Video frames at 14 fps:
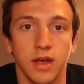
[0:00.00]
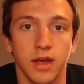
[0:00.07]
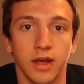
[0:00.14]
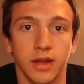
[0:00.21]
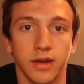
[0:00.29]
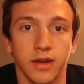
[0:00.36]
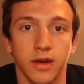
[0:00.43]

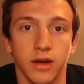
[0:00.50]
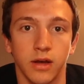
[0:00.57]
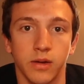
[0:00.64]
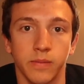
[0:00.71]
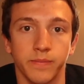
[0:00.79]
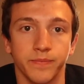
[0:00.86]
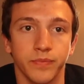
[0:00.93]
And
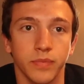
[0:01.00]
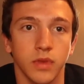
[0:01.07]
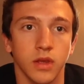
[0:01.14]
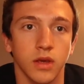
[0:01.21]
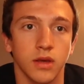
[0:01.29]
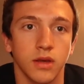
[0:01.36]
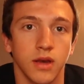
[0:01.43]

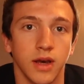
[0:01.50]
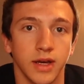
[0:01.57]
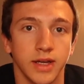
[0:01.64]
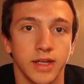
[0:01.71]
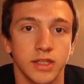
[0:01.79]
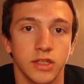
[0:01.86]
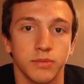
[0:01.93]
I
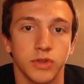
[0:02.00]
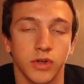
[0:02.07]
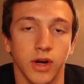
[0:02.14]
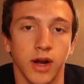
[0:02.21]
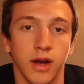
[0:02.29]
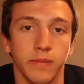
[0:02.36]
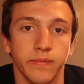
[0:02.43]
guess
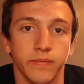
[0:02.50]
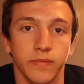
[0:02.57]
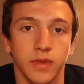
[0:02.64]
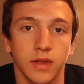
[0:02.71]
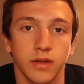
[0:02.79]
subscribe,